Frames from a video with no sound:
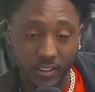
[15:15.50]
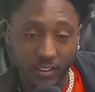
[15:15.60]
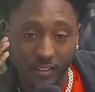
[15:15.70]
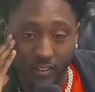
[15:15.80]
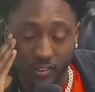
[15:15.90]

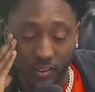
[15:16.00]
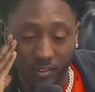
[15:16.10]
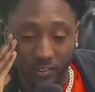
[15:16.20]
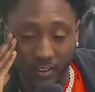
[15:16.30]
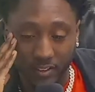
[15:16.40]
So
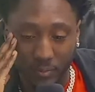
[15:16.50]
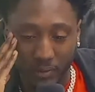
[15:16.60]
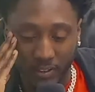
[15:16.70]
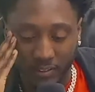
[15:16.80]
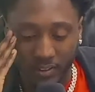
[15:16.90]
yeah,
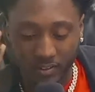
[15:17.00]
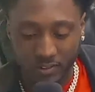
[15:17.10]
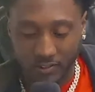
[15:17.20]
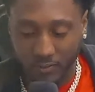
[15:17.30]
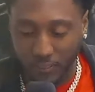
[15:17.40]
man, the
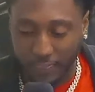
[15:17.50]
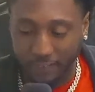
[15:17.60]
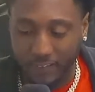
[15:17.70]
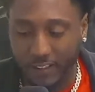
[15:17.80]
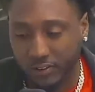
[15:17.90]
whole
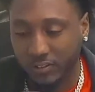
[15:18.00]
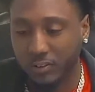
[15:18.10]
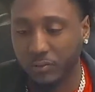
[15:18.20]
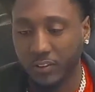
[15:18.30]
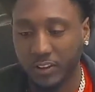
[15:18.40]
naturally
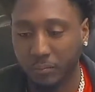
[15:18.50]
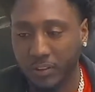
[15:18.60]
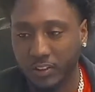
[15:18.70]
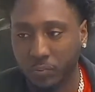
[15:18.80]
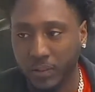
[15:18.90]
funny, me
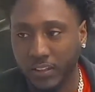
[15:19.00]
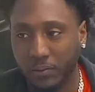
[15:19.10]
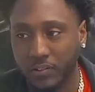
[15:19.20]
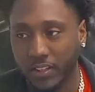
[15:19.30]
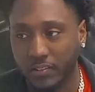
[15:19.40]
just being able
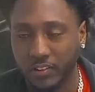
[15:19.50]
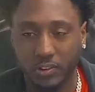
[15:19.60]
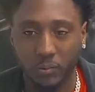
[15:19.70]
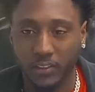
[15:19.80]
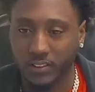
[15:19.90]
to take
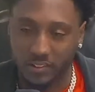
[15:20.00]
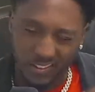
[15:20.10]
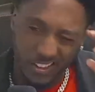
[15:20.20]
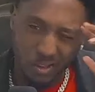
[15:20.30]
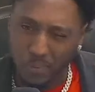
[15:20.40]
situations and
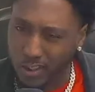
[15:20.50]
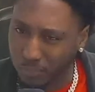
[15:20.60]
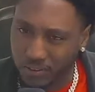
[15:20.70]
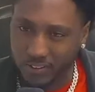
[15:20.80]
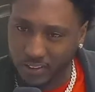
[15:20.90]
think about them a
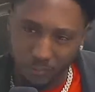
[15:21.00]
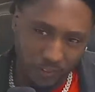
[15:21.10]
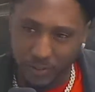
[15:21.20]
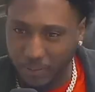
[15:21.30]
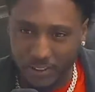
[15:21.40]
little
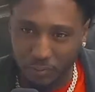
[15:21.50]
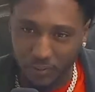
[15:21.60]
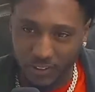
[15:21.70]
different and make it funny.